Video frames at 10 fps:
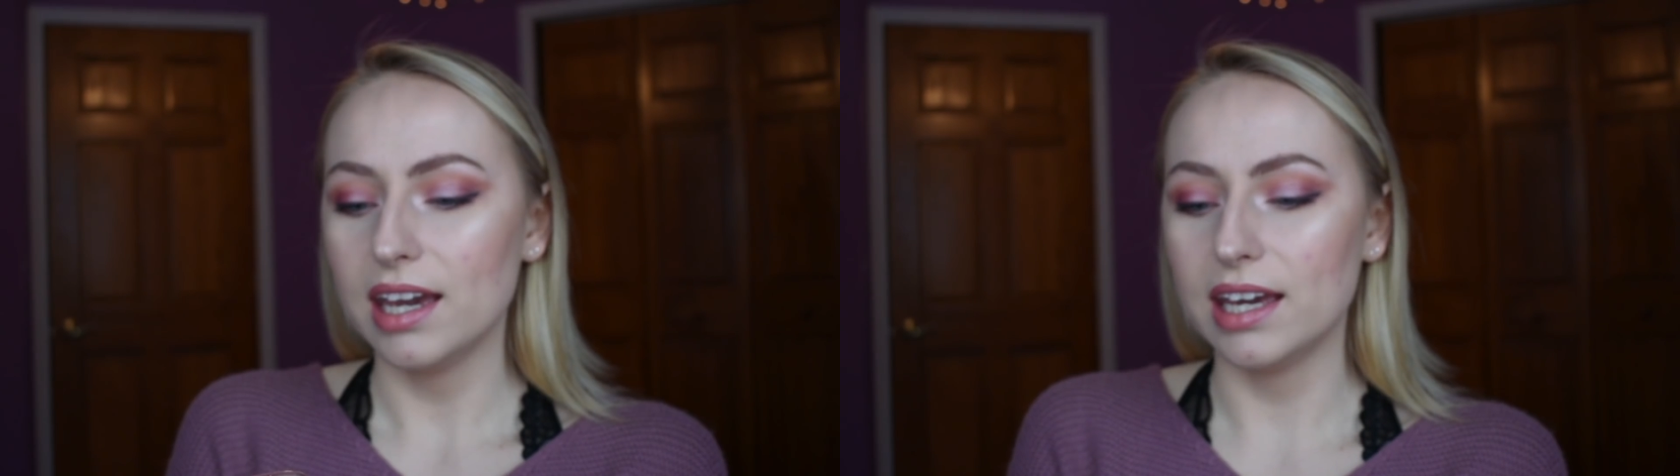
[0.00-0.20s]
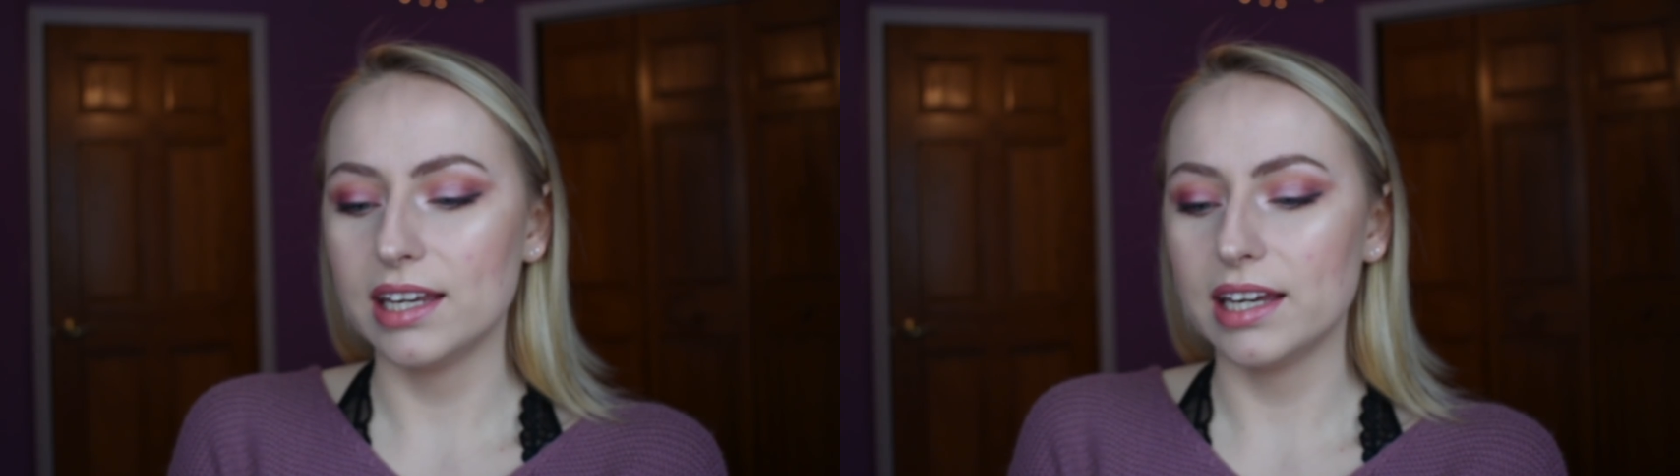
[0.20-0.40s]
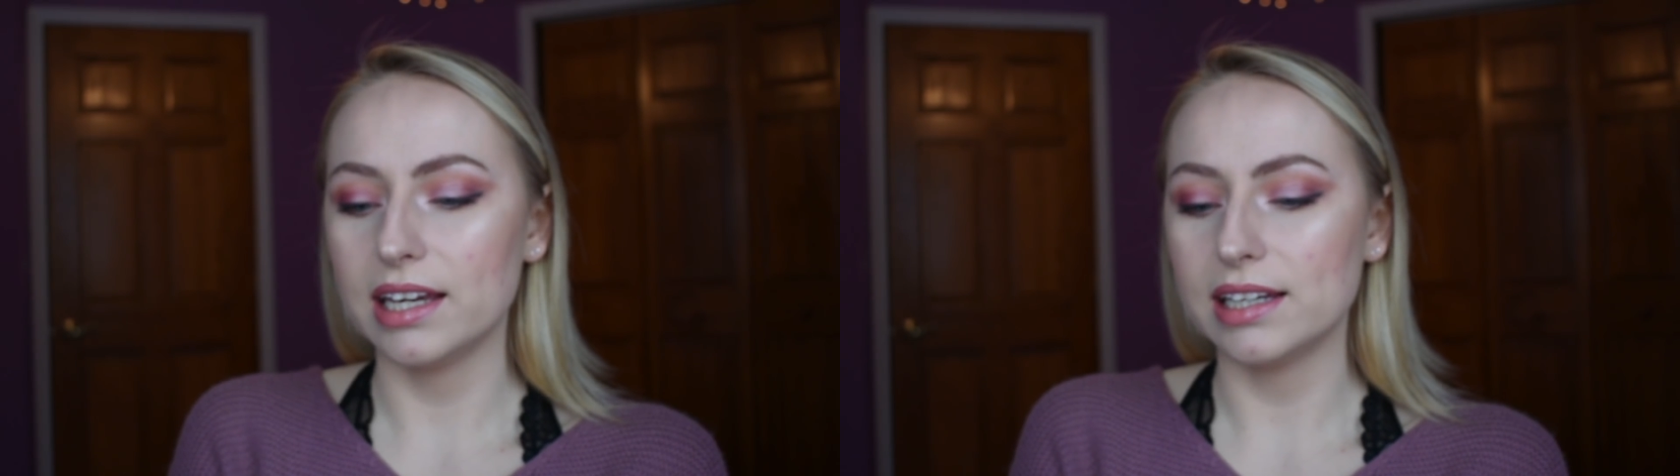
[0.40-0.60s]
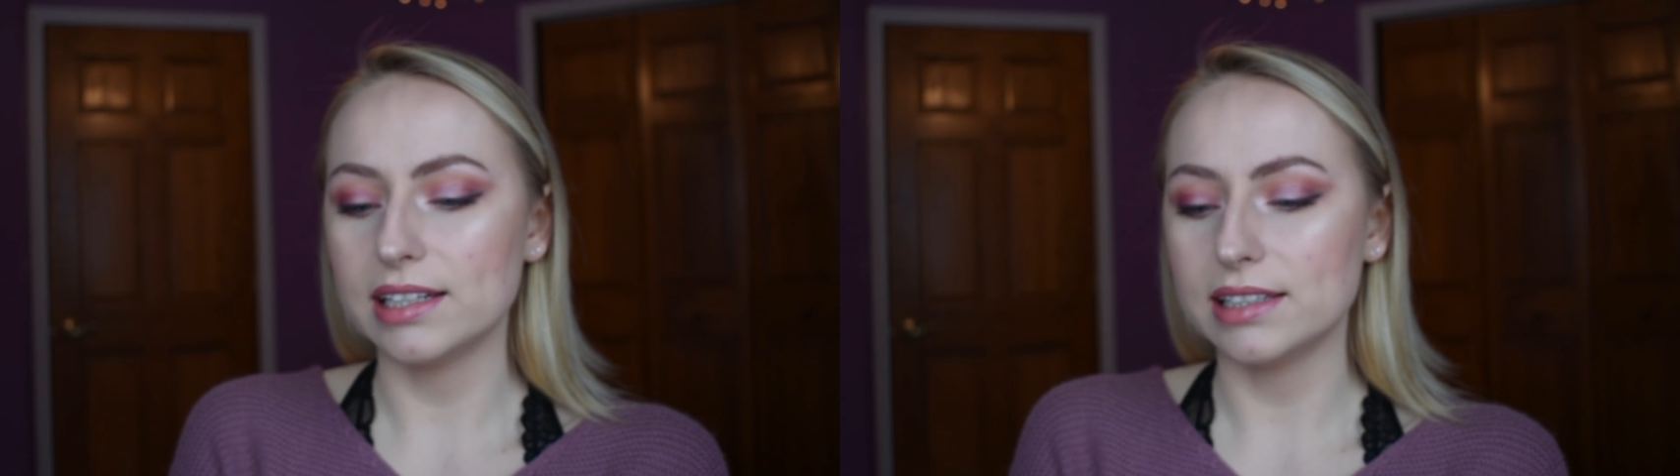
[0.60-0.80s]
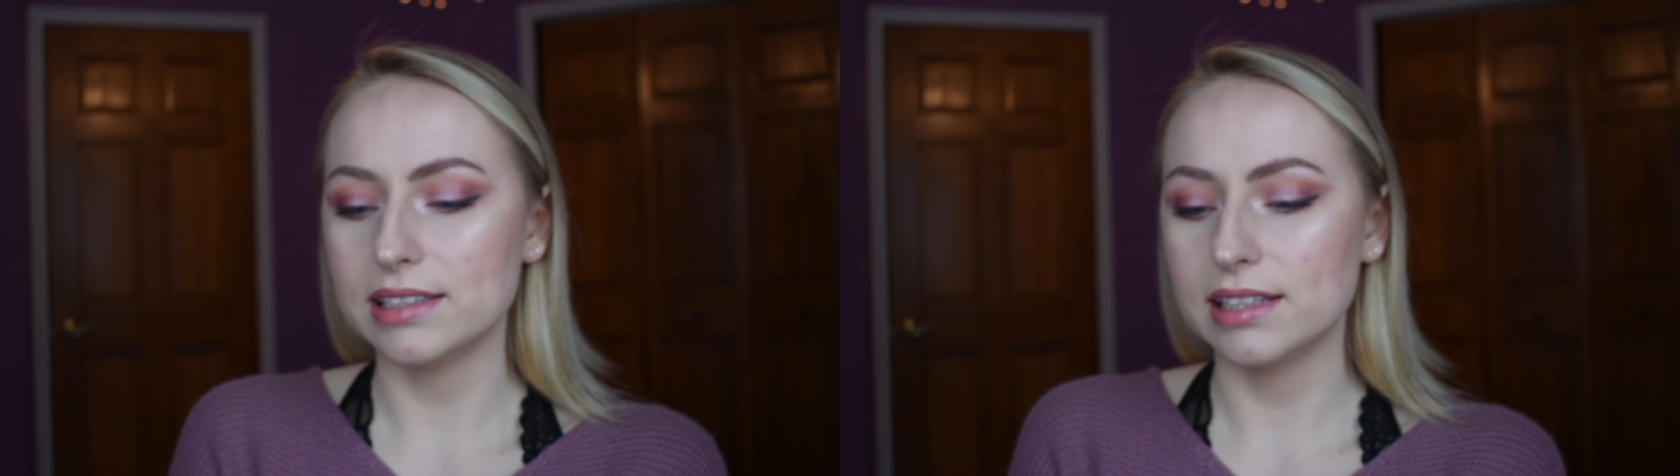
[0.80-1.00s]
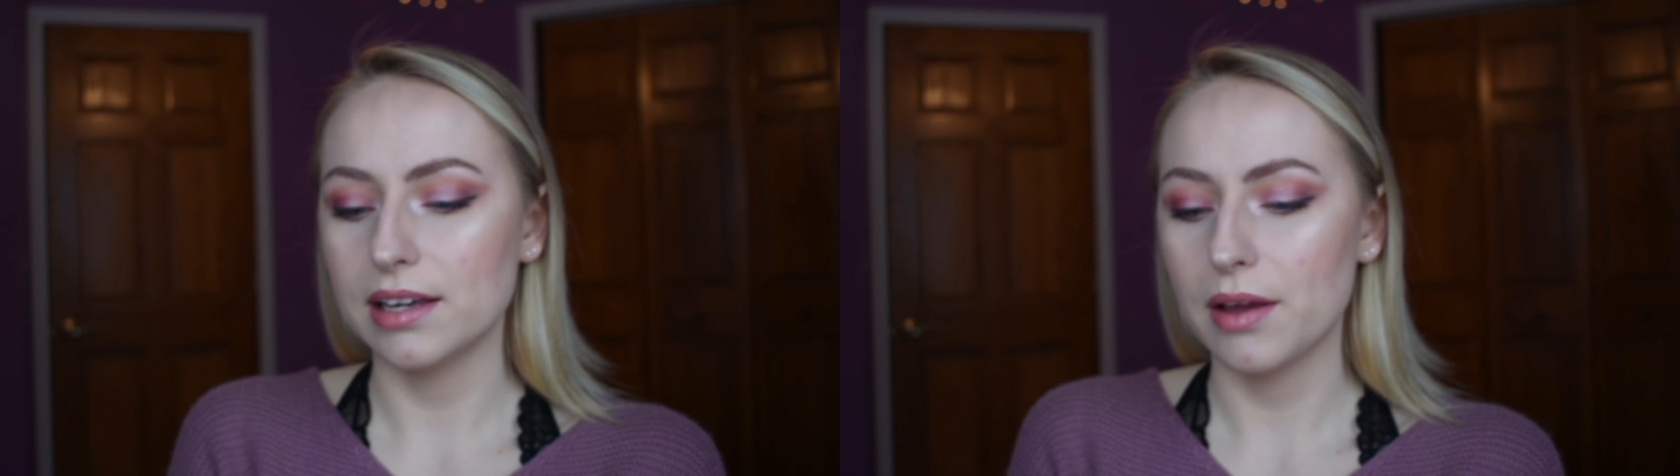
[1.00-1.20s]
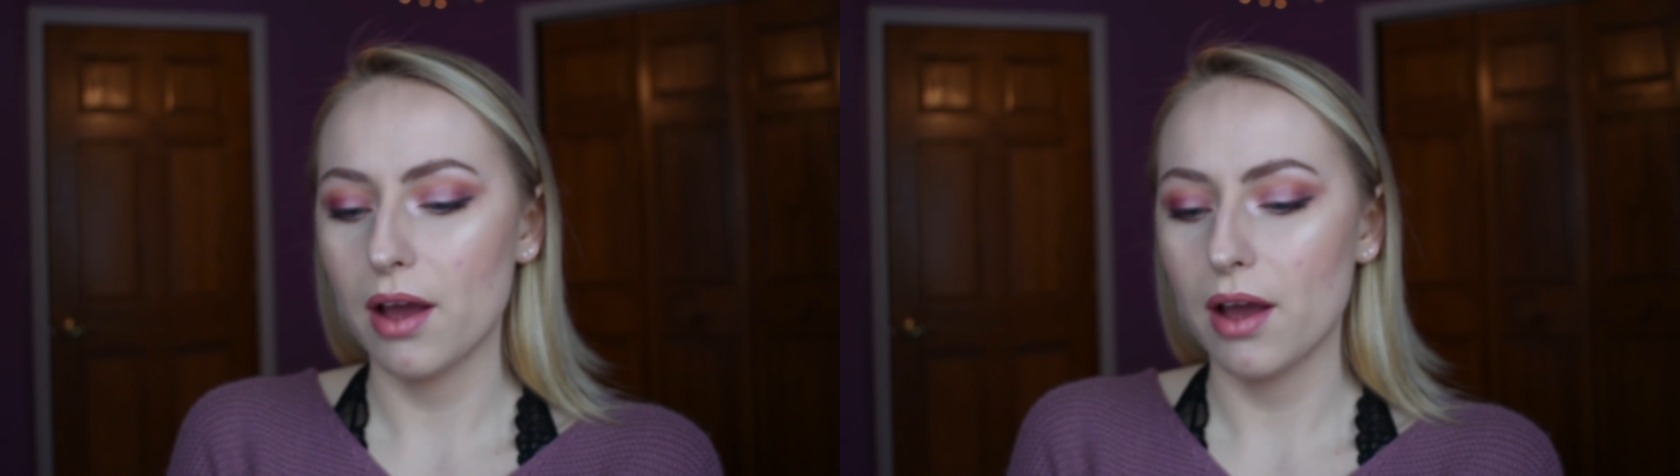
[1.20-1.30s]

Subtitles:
It is